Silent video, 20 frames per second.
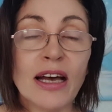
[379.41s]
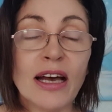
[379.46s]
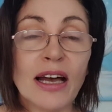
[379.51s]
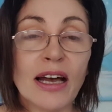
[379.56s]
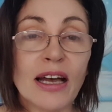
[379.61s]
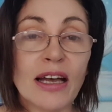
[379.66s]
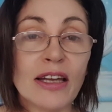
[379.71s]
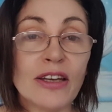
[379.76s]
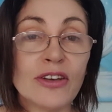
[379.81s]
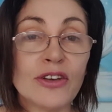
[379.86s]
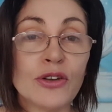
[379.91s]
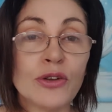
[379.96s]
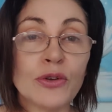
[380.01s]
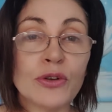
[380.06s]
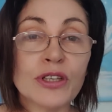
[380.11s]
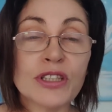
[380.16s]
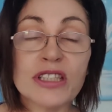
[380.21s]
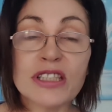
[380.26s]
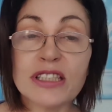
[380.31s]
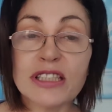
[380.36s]
and you
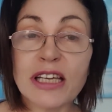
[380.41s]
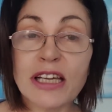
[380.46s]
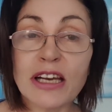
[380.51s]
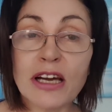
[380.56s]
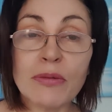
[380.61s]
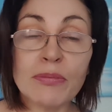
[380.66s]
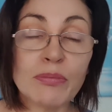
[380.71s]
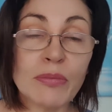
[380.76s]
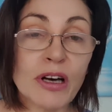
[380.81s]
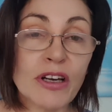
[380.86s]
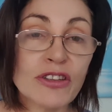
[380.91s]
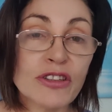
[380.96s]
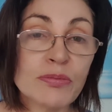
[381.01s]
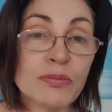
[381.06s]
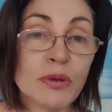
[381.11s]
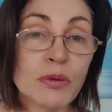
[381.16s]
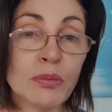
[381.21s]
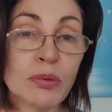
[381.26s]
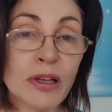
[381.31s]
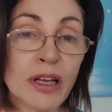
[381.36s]
can set up
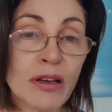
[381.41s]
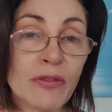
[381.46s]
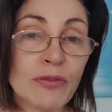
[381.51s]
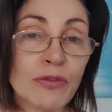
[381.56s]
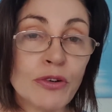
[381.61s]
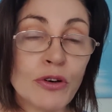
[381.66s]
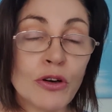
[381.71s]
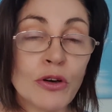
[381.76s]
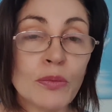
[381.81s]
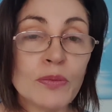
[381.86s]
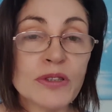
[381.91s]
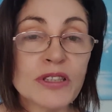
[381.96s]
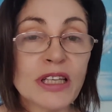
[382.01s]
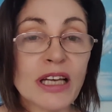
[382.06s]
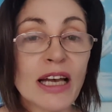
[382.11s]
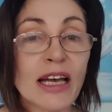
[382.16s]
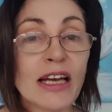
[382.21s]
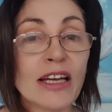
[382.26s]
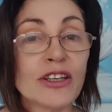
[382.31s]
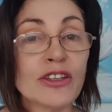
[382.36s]
multiple platforms
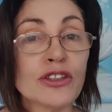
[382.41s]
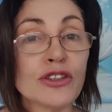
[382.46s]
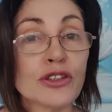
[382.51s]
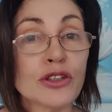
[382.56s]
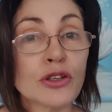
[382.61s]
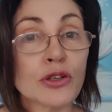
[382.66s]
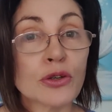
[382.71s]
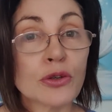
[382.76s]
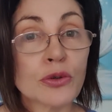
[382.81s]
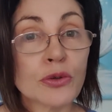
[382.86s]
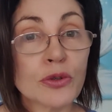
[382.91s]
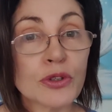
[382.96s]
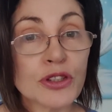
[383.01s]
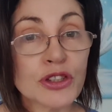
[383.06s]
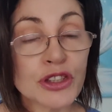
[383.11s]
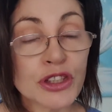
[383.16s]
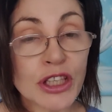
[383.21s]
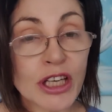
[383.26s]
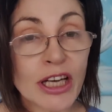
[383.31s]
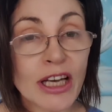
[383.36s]
and
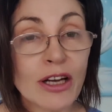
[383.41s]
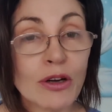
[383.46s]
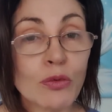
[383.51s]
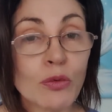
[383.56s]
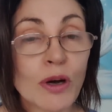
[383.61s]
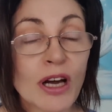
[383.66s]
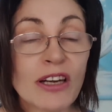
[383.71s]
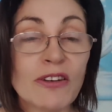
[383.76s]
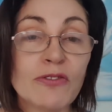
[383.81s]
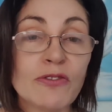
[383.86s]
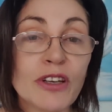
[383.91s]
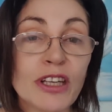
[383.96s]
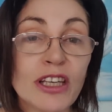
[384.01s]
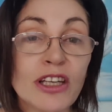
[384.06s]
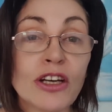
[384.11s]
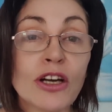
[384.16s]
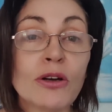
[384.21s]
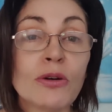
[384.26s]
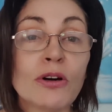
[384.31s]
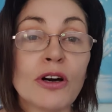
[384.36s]
share one
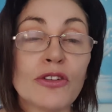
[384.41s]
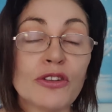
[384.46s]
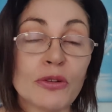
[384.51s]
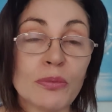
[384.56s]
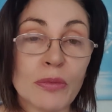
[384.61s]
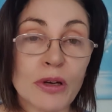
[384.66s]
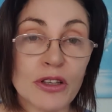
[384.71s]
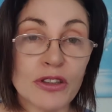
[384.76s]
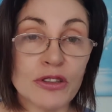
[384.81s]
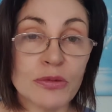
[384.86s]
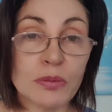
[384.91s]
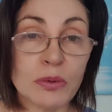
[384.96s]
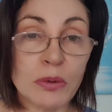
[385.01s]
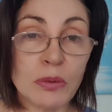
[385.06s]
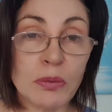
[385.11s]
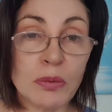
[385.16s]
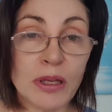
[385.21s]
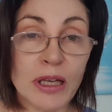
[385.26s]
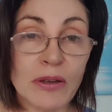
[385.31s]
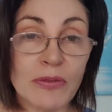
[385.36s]
video on the multiple
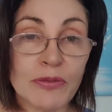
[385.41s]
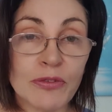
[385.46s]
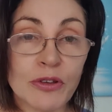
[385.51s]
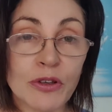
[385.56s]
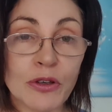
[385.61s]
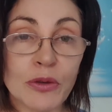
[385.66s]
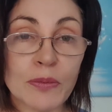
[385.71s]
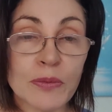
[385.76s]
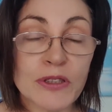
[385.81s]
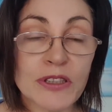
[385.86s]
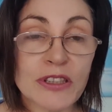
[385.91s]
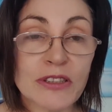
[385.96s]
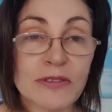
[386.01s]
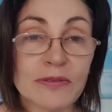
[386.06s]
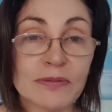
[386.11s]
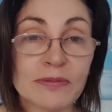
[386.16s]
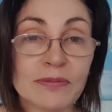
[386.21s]
platforms.